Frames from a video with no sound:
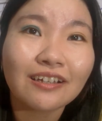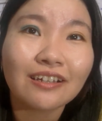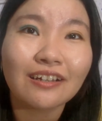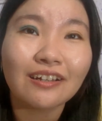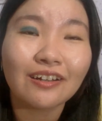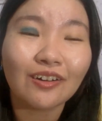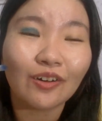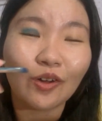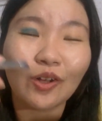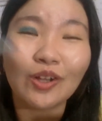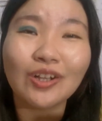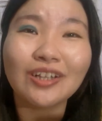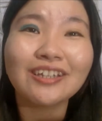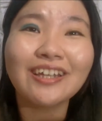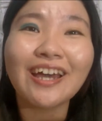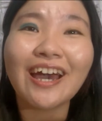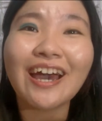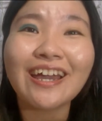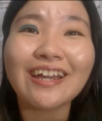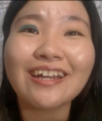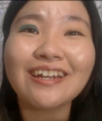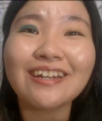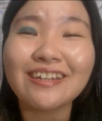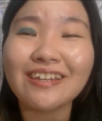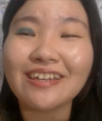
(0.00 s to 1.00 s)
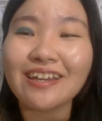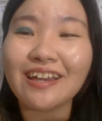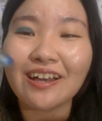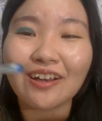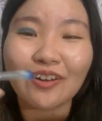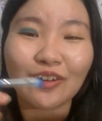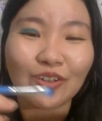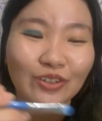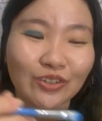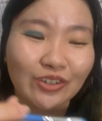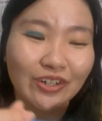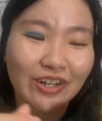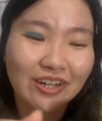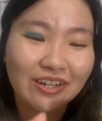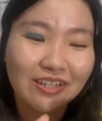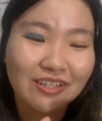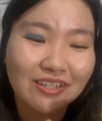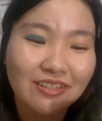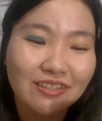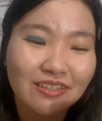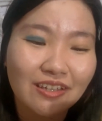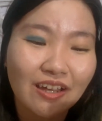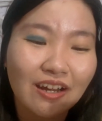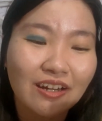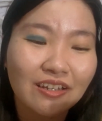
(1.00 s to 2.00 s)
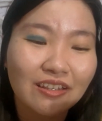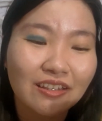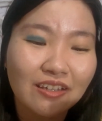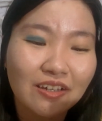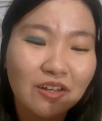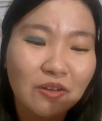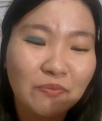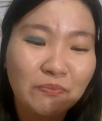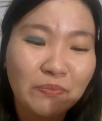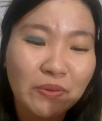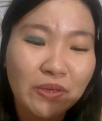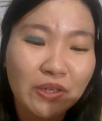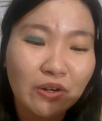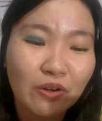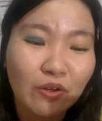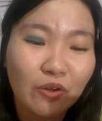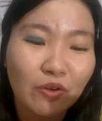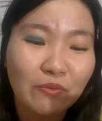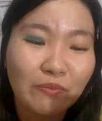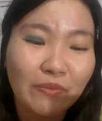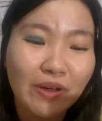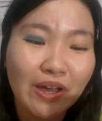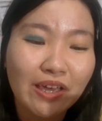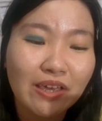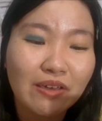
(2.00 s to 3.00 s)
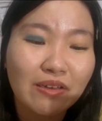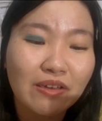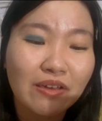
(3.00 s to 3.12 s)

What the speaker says: All the idea already start appear on my